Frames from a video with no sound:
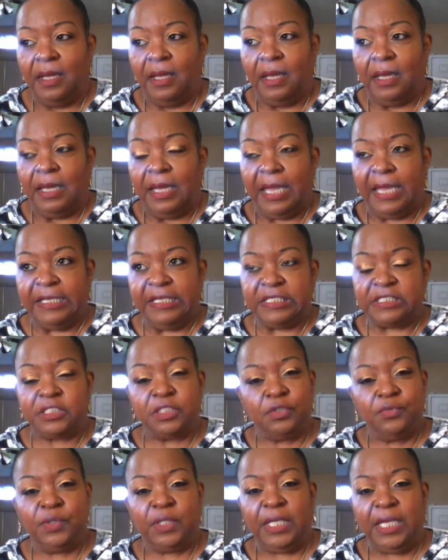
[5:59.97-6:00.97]
And this
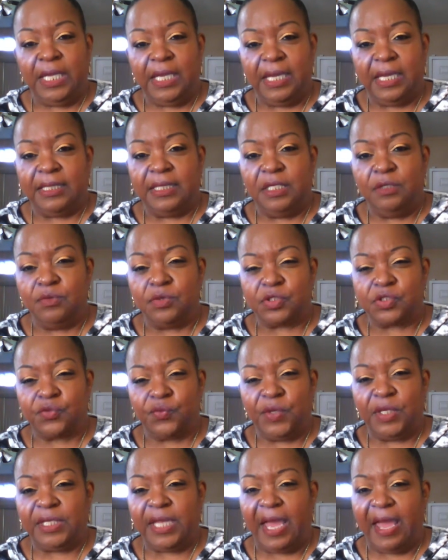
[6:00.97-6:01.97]
little kid, he was
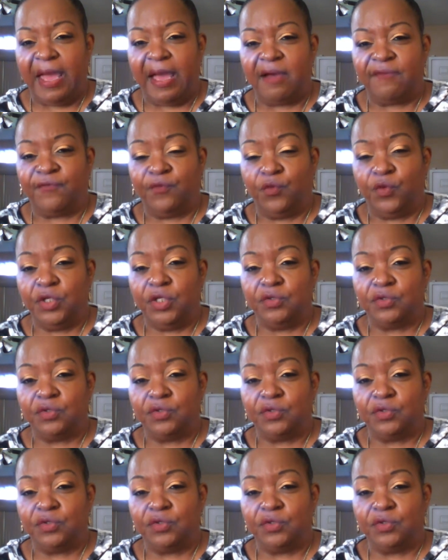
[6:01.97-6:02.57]
3.5, 4 years